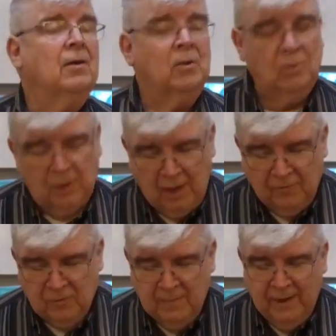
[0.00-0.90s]
who
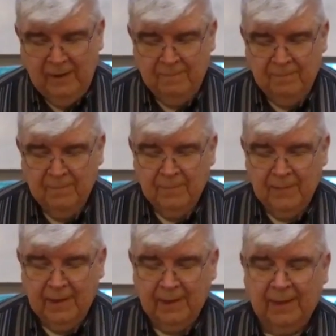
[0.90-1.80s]
loved me
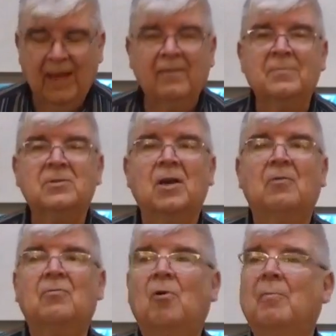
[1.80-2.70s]
and gave
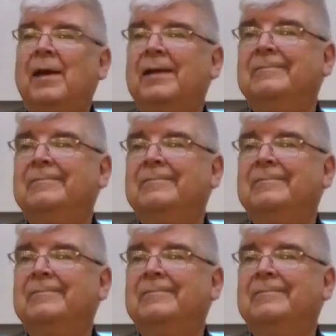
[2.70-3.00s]
himself for me.